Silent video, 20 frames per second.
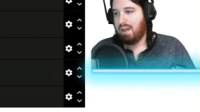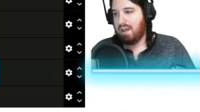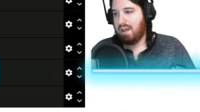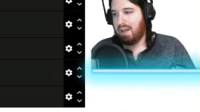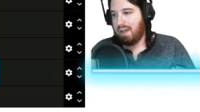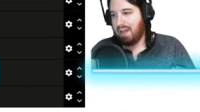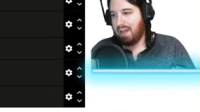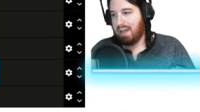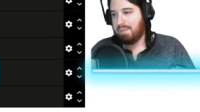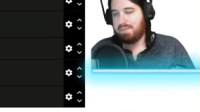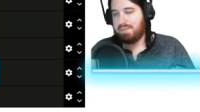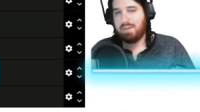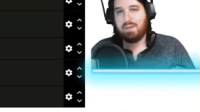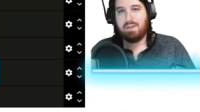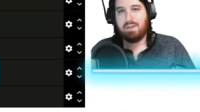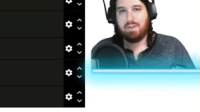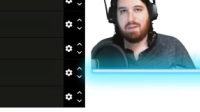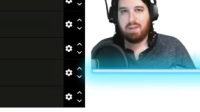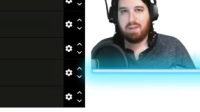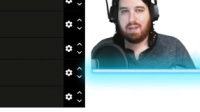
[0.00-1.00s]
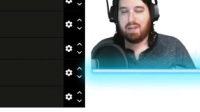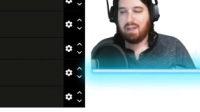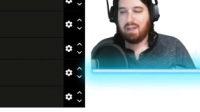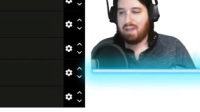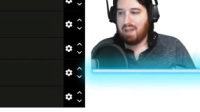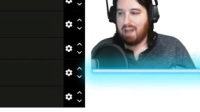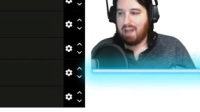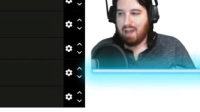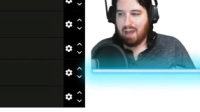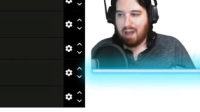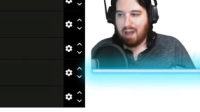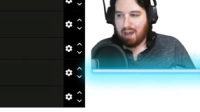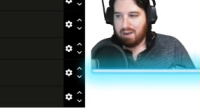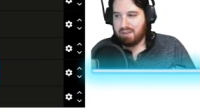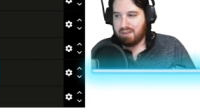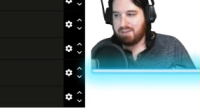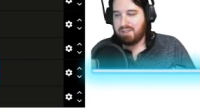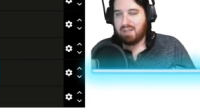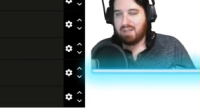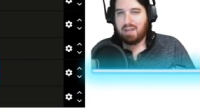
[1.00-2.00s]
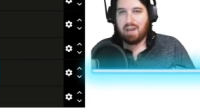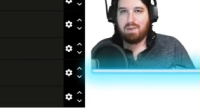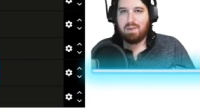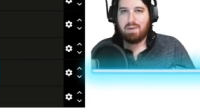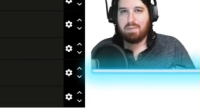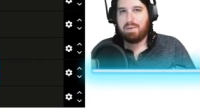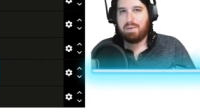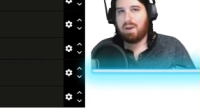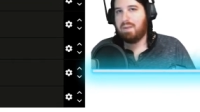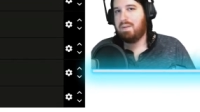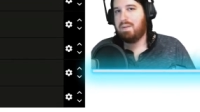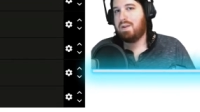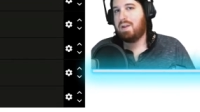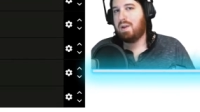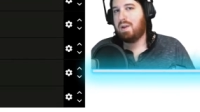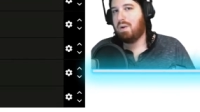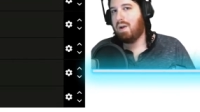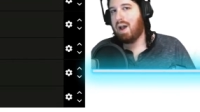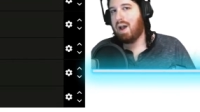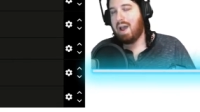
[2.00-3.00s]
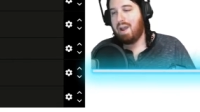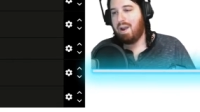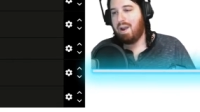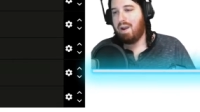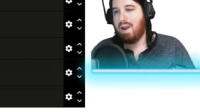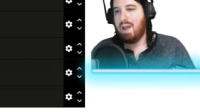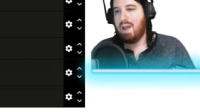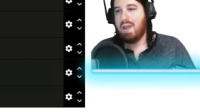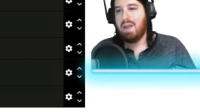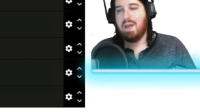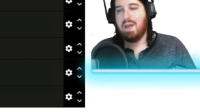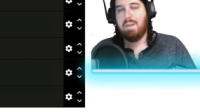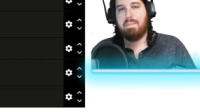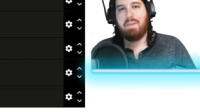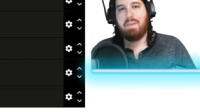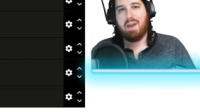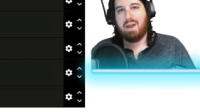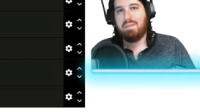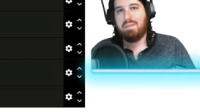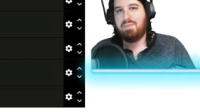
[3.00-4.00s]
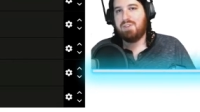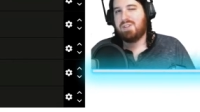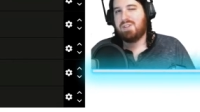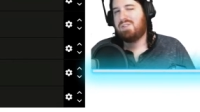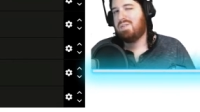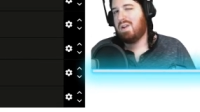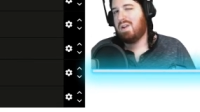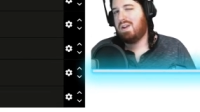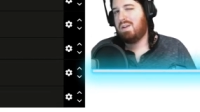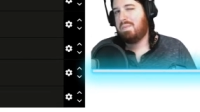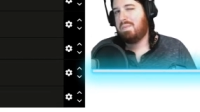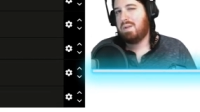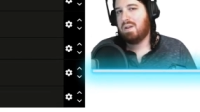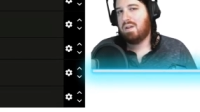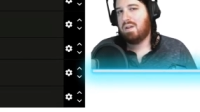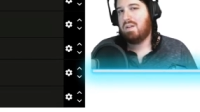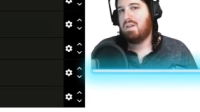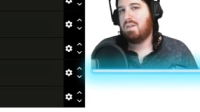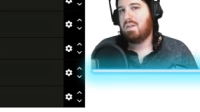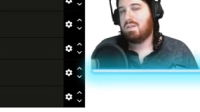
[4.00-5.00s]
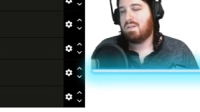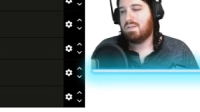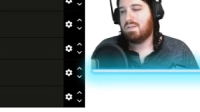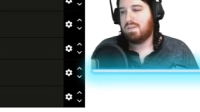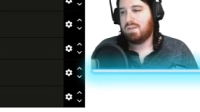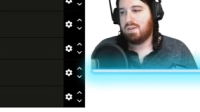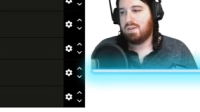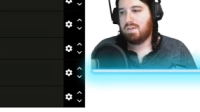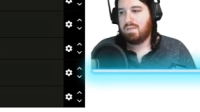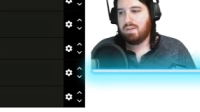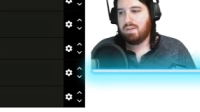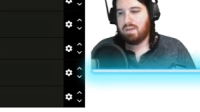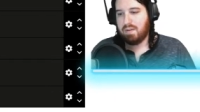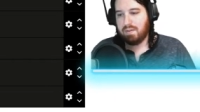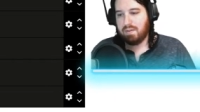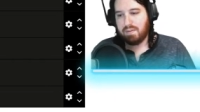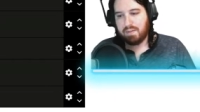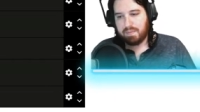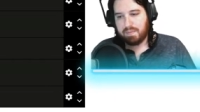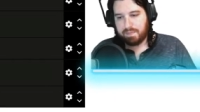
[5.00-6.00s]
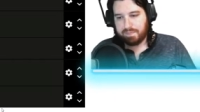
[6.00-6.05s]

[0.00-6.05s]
Absolutely. Honestly, I would probably go higher, but I'm just trying to be a little conservative.